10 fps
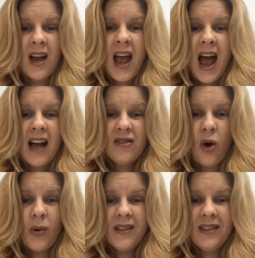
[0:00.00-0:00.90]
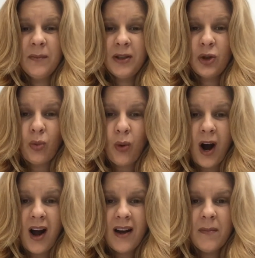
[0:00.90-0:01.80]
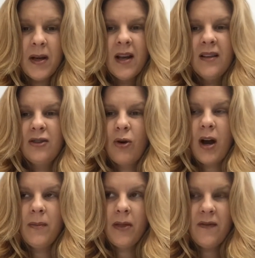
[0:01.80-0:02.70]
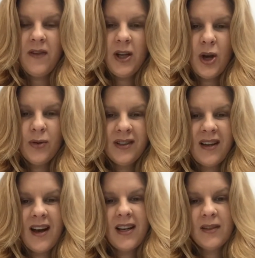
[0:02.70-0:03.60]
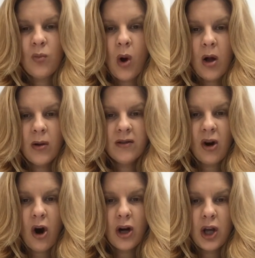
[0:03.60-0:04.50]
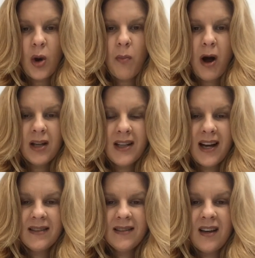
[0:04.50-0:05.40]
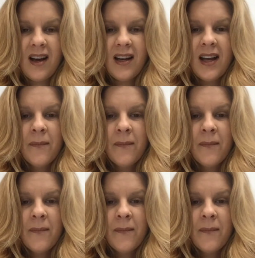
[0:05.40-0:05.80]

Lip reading: As always, subscribe on the video side as well as our audio podcast side.